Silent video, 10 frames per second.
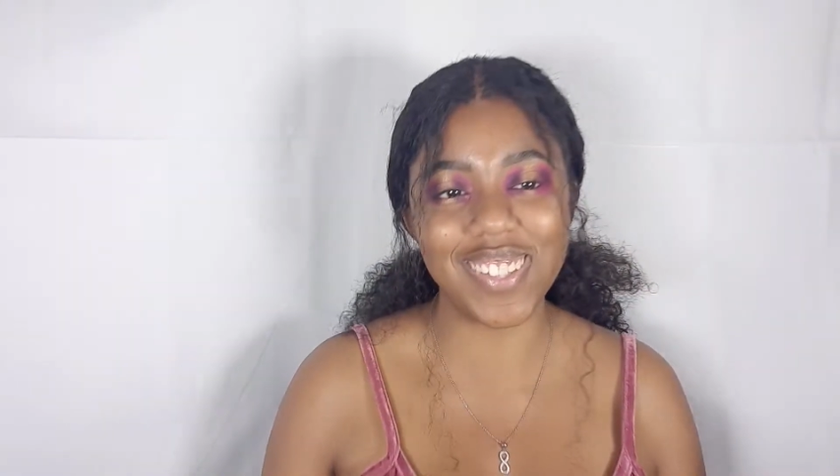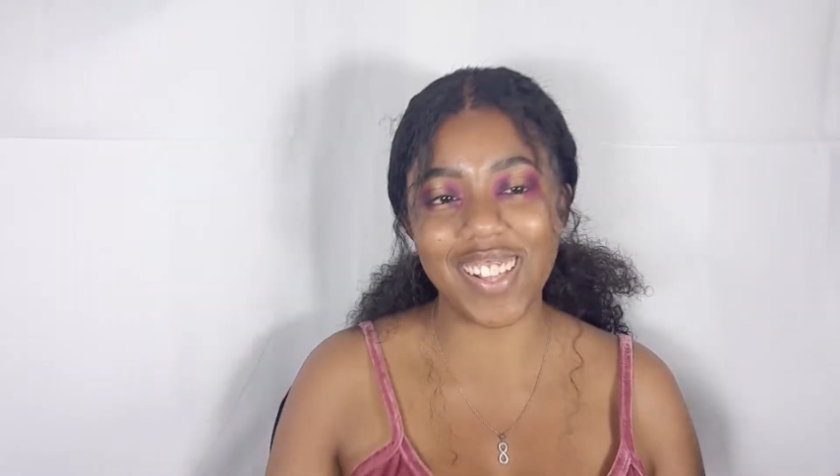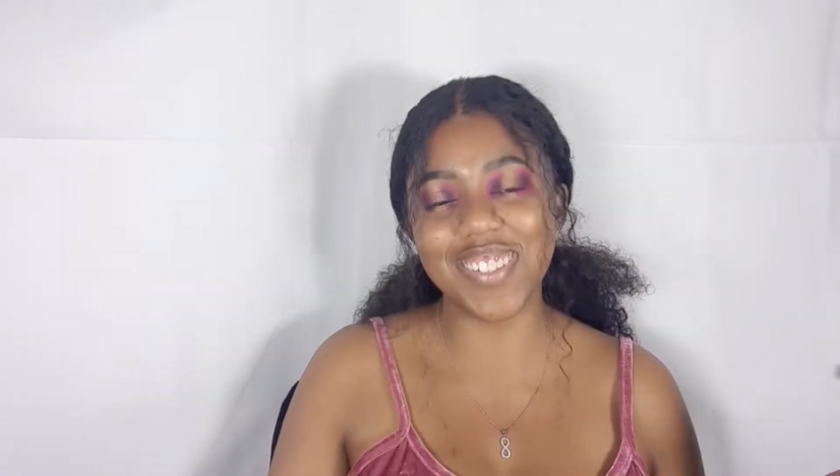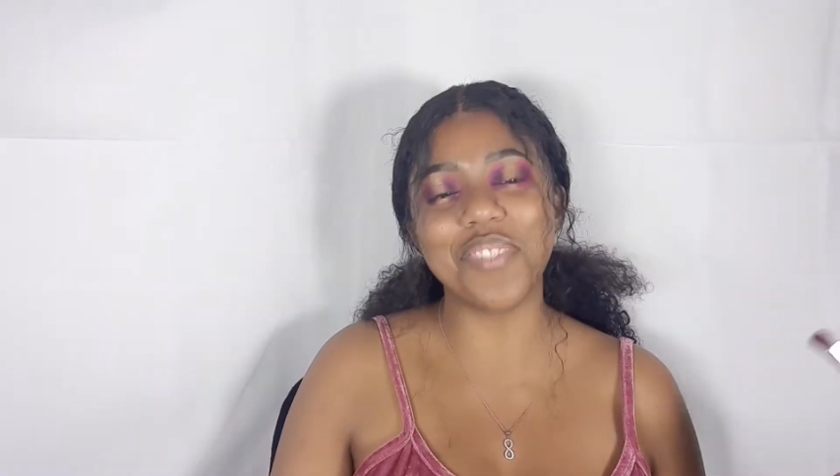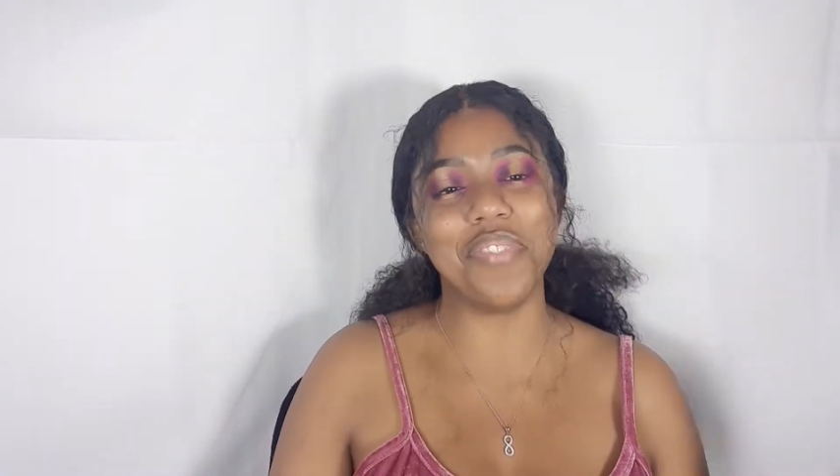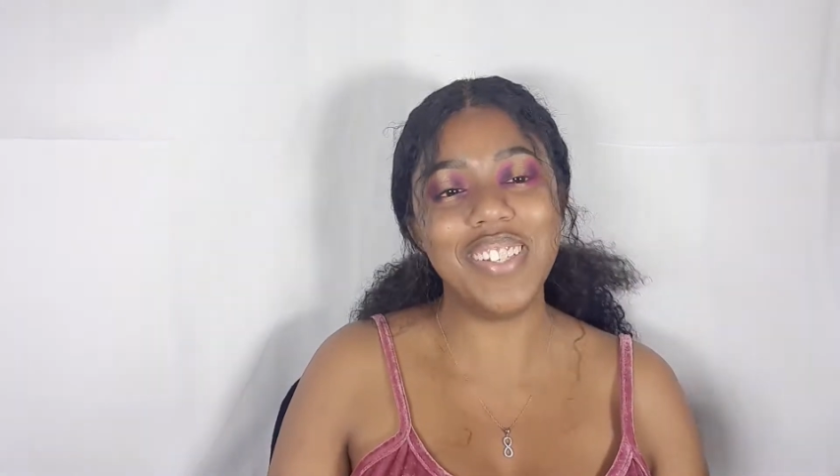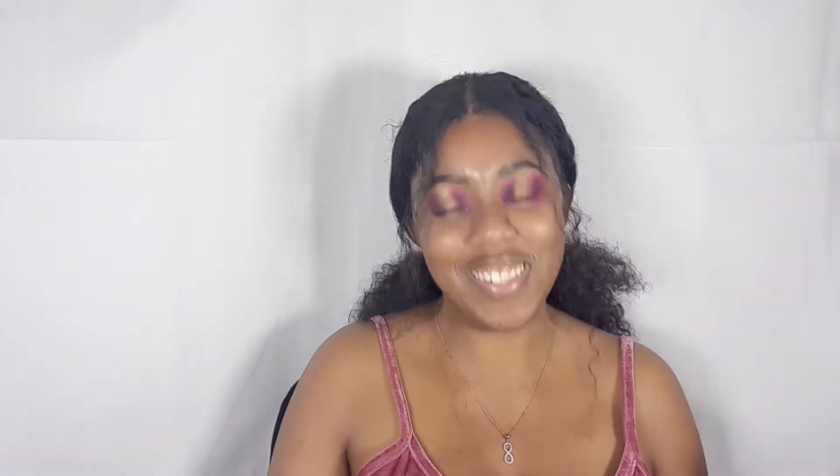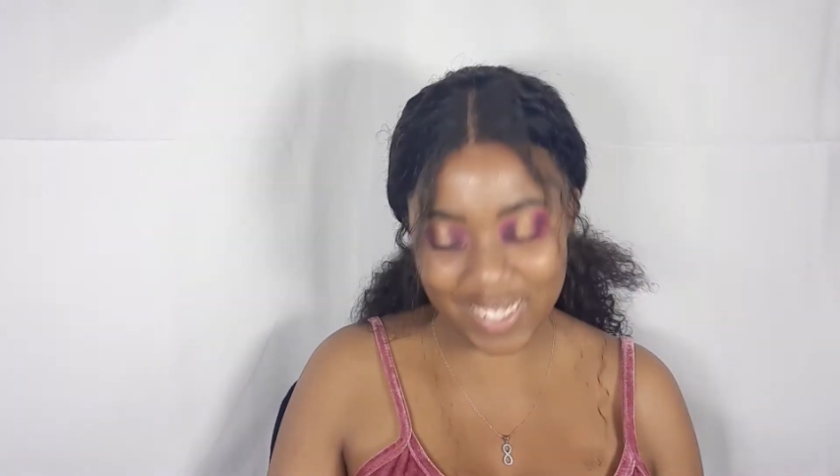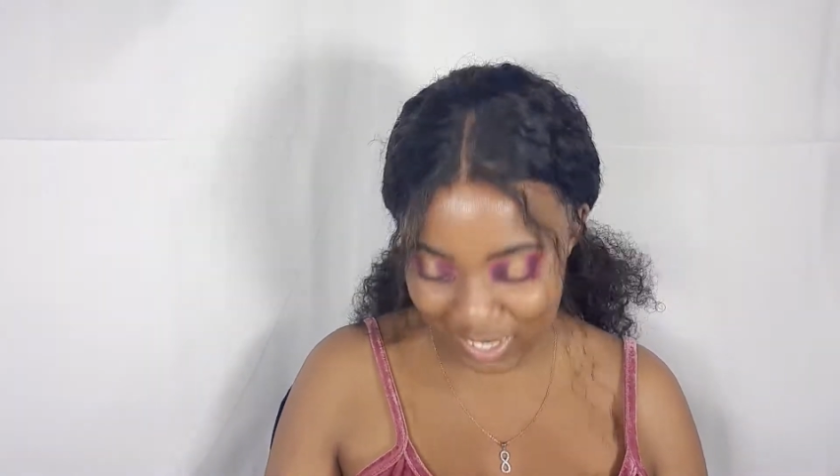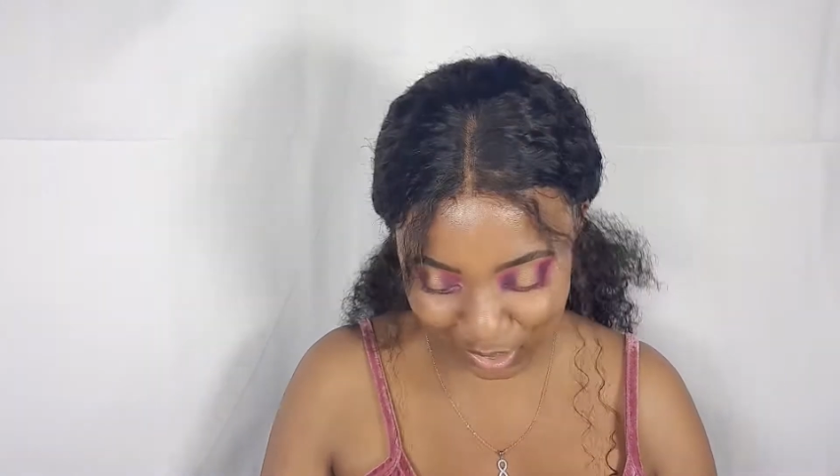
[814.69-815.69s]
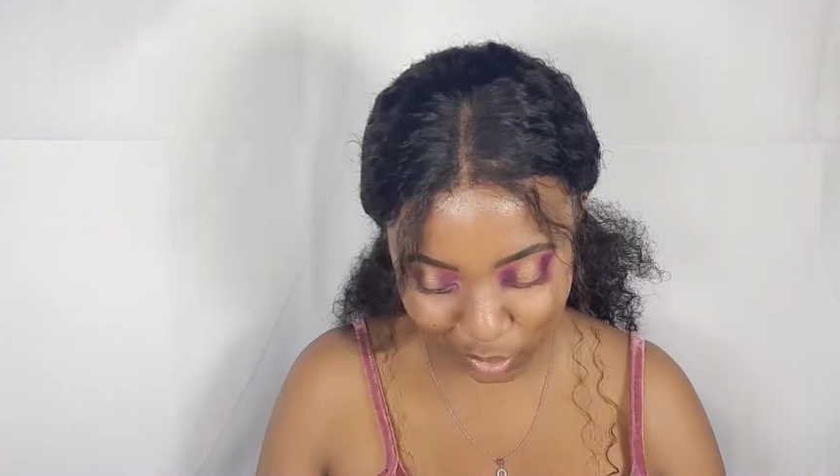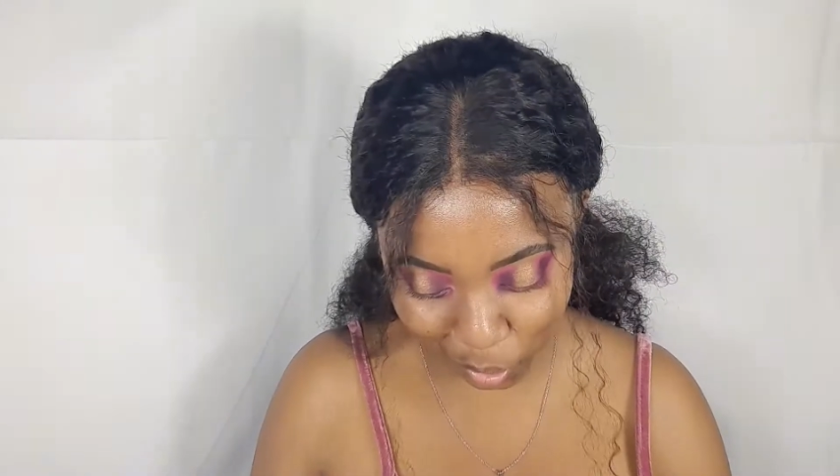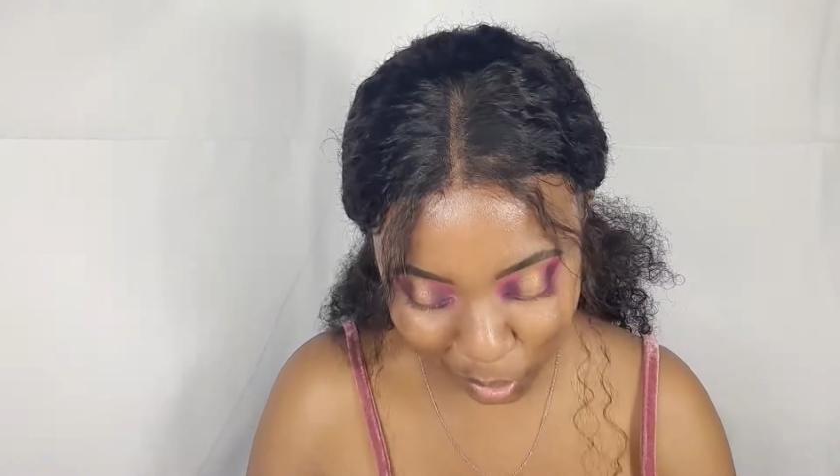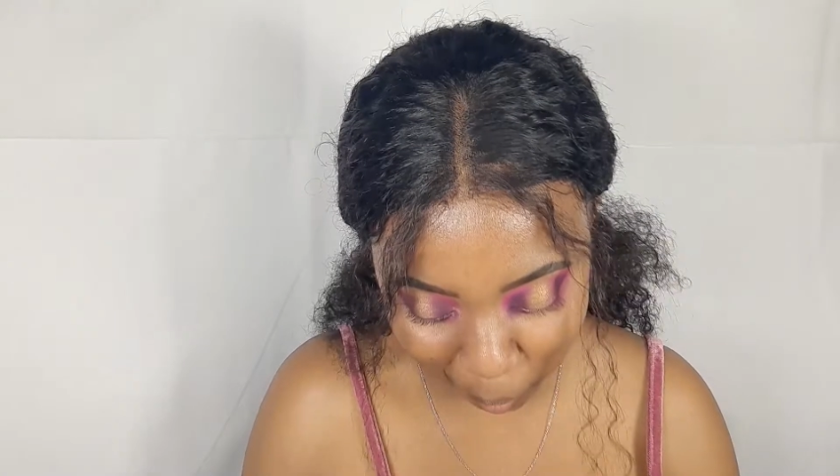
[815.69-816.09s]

I just really needed to talk to